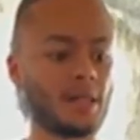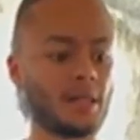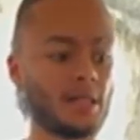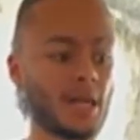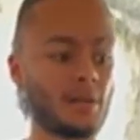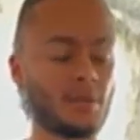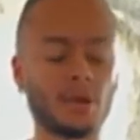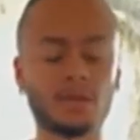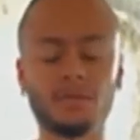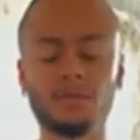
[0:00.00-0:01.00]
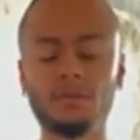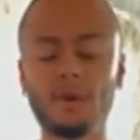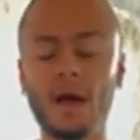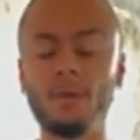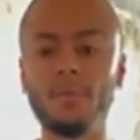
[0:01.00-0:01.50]
the tenant because of
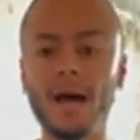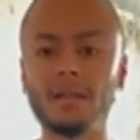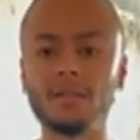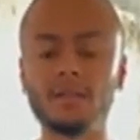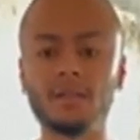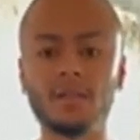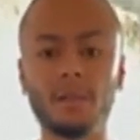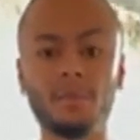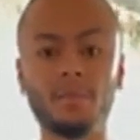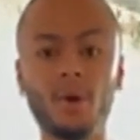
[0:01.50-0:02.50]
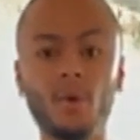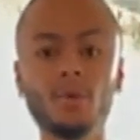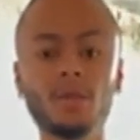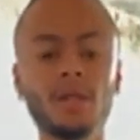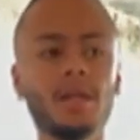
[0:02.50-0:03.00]
how bad the damp and
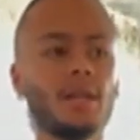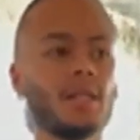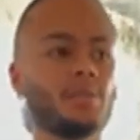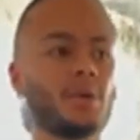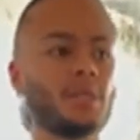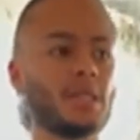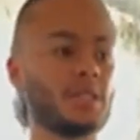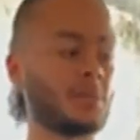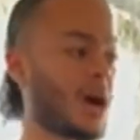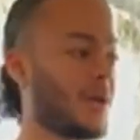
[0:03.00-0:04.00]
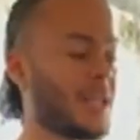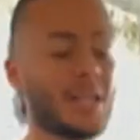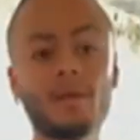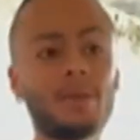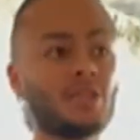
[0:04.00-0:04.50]
mould. Unfortunately,
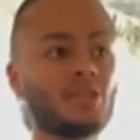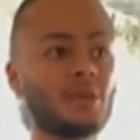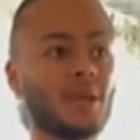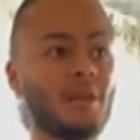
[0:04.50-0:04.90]
Stacey's not